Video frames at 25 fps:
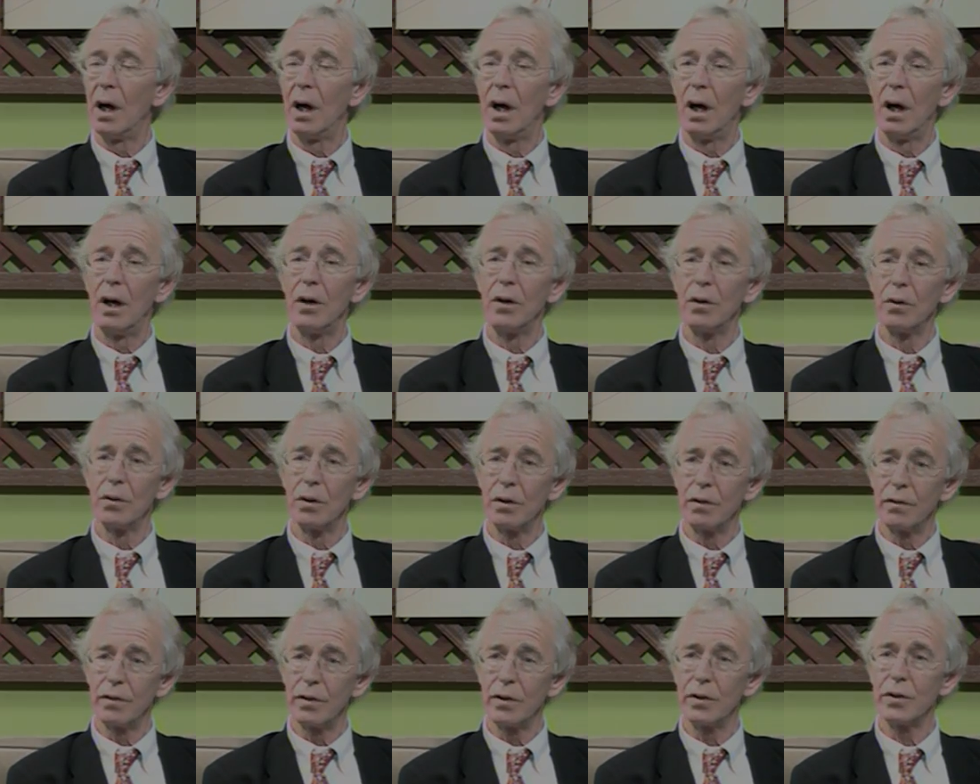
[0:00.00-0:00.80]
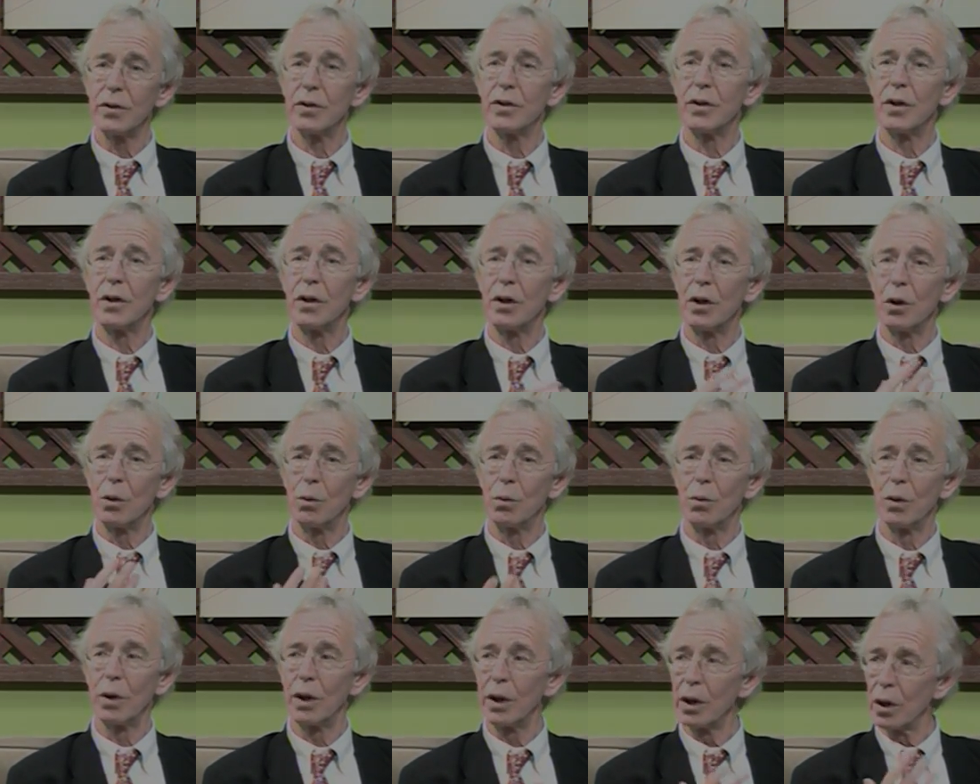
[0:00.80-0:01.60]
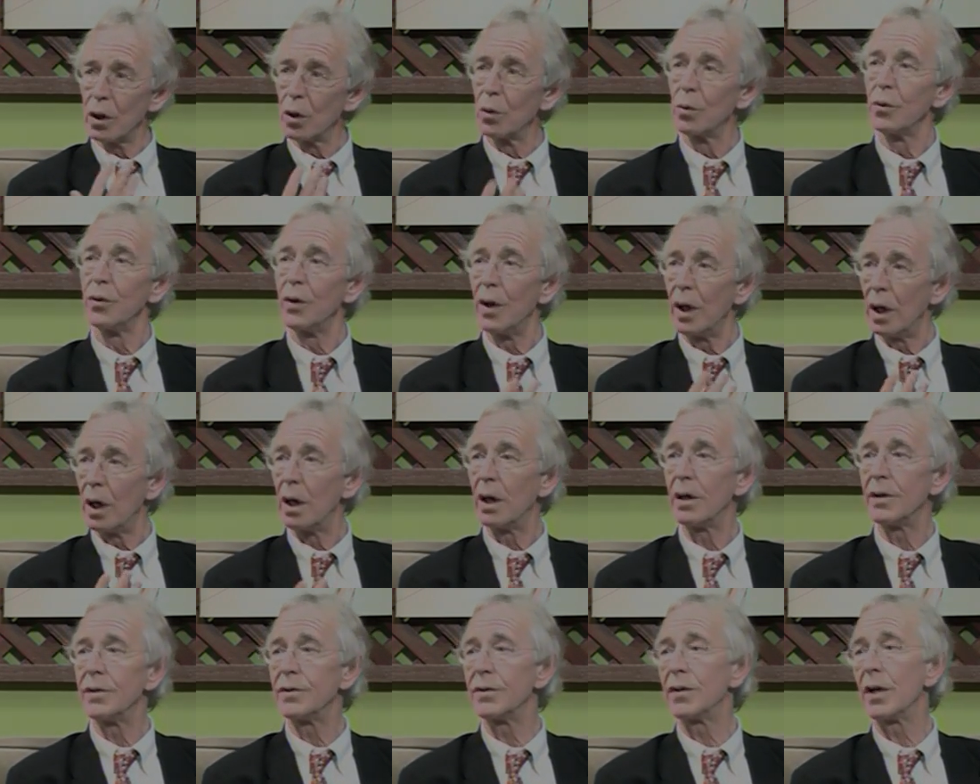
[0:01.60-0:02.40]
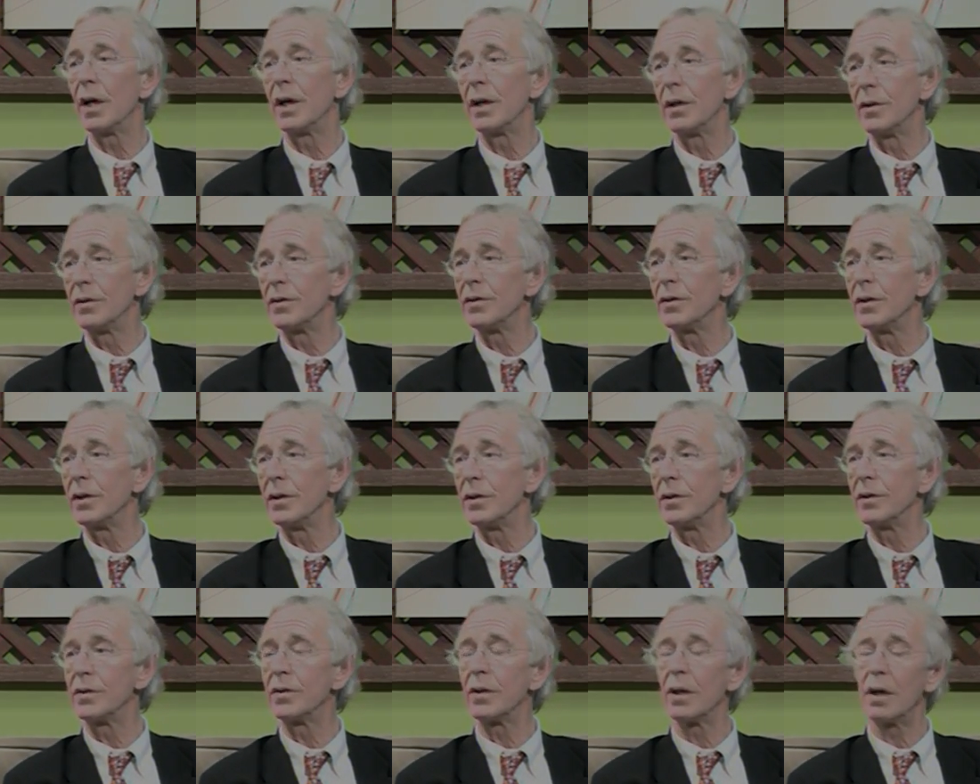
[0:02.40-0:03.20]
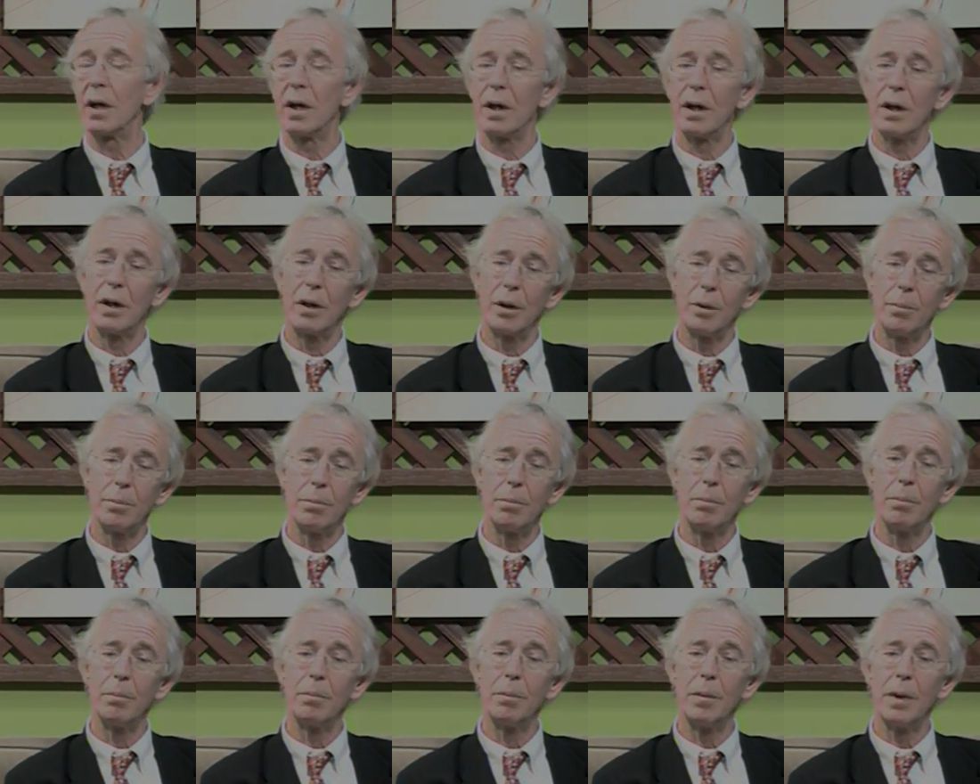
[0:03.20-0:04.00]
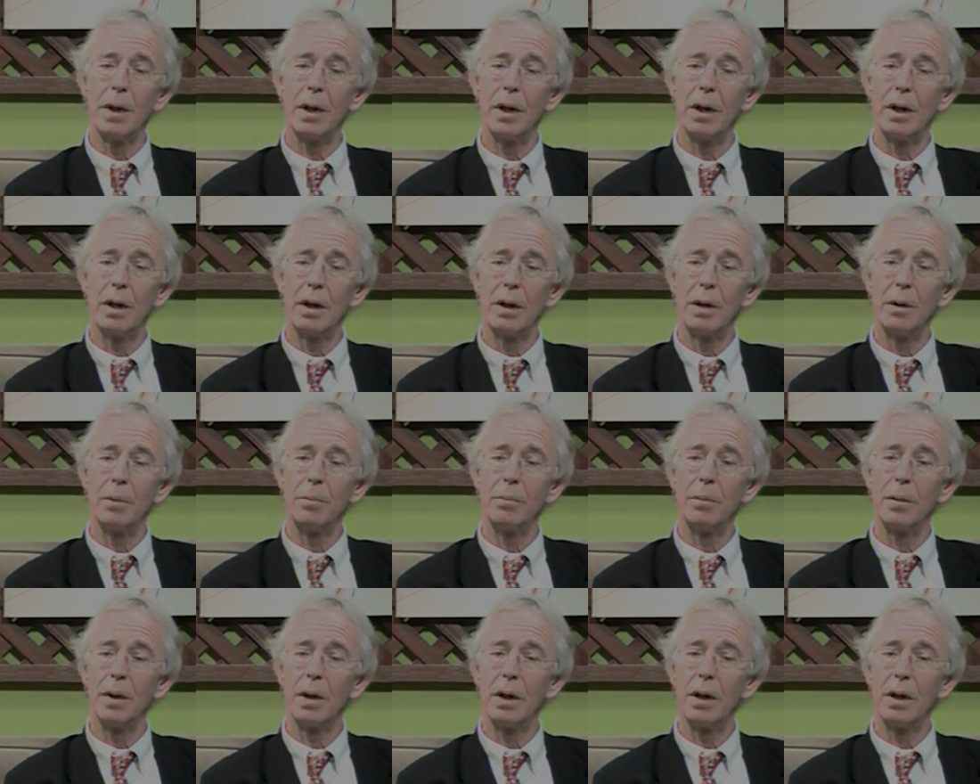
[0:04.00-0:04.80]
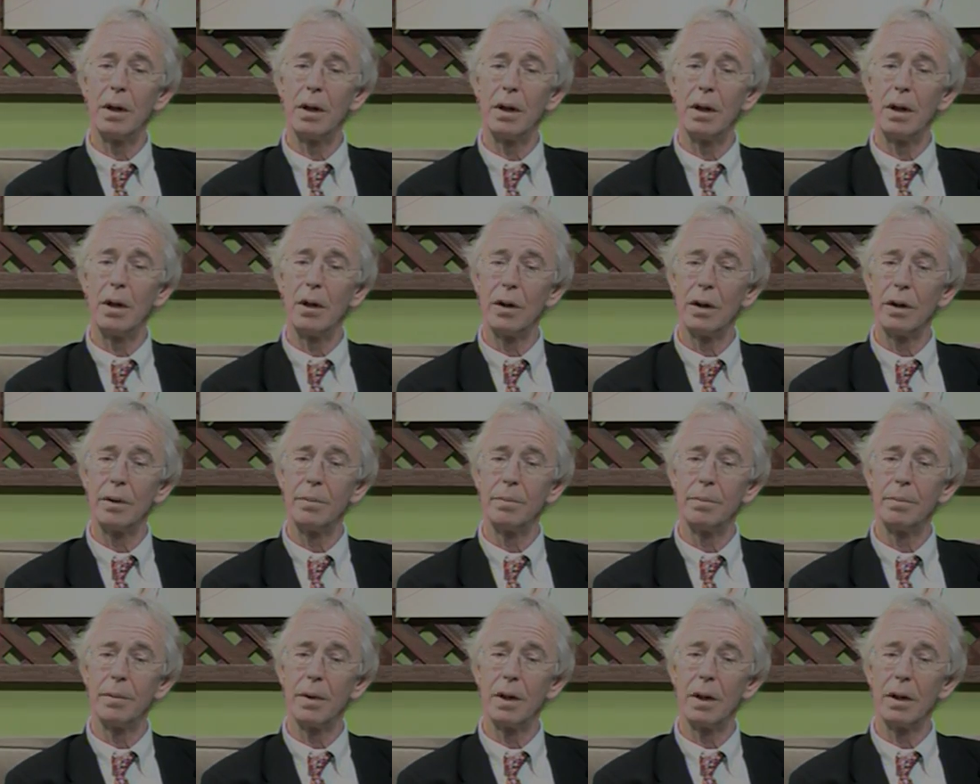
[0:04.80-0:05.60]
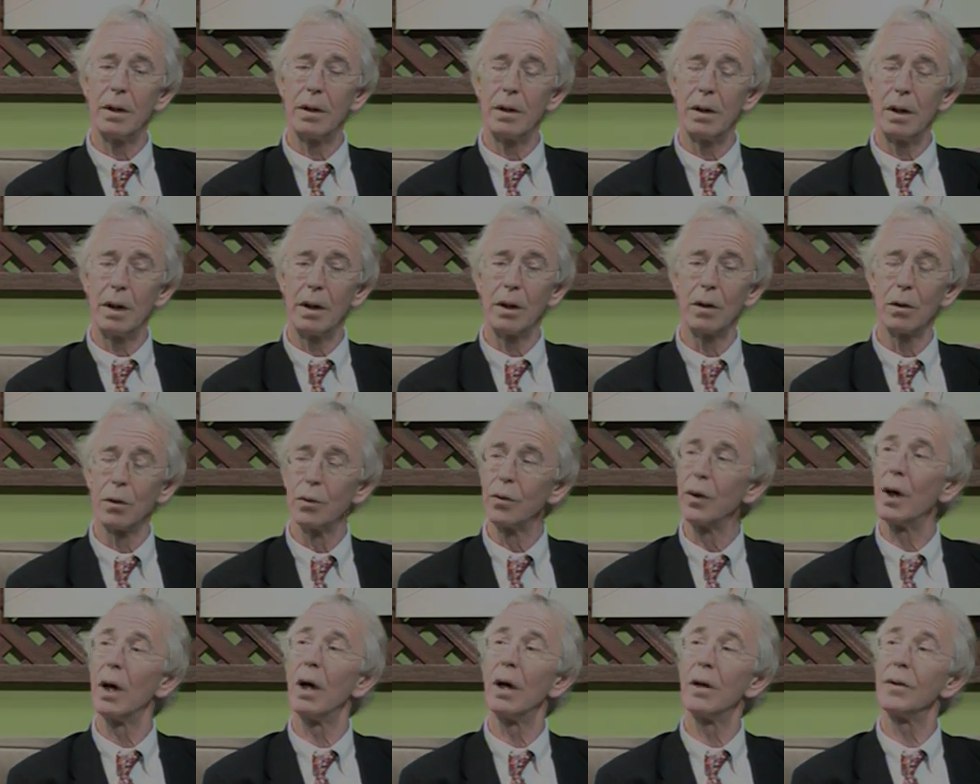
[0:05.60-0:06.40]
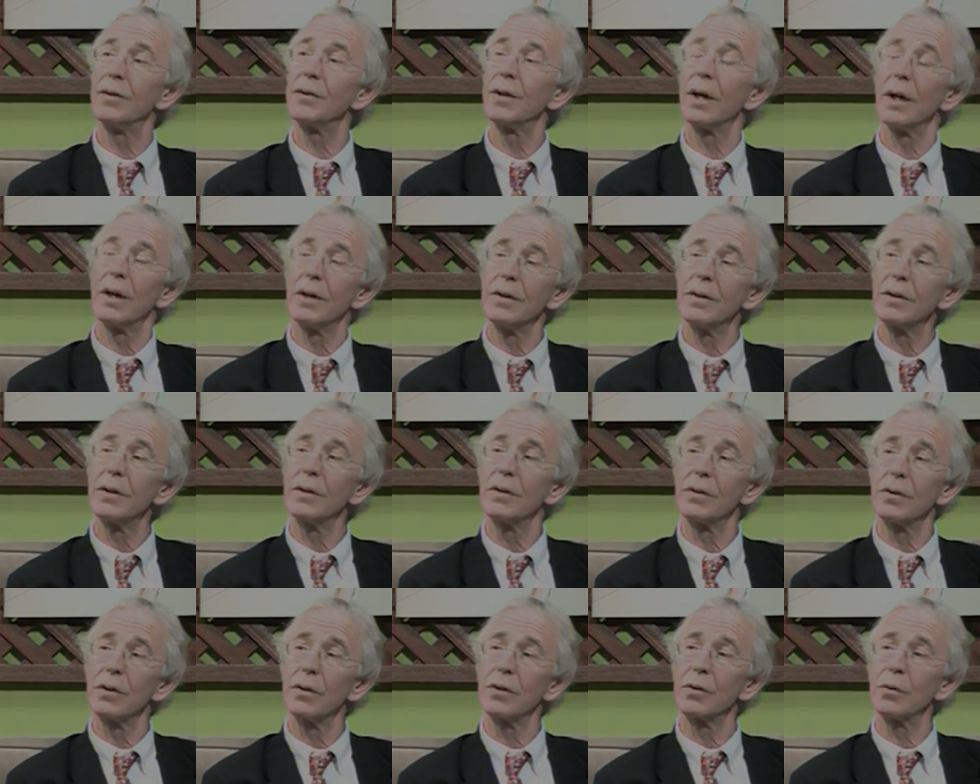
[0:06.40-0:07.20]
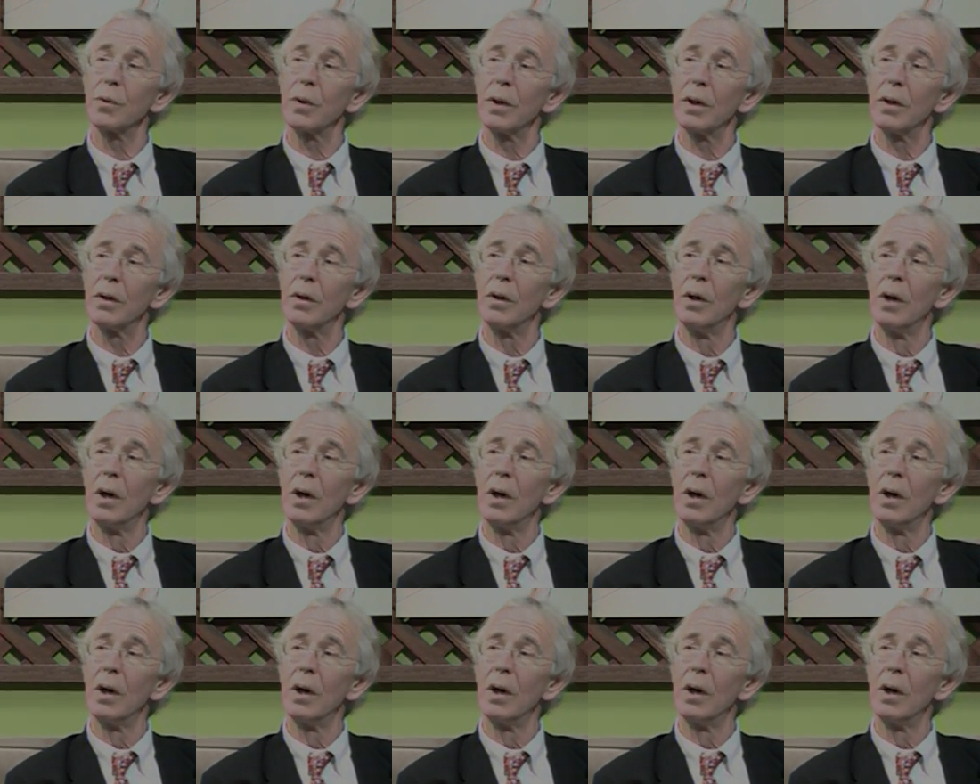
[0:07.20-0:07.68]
uh, university that will include the hard sciences, um, um, uh, um, uh, include the hard sciences yes. as well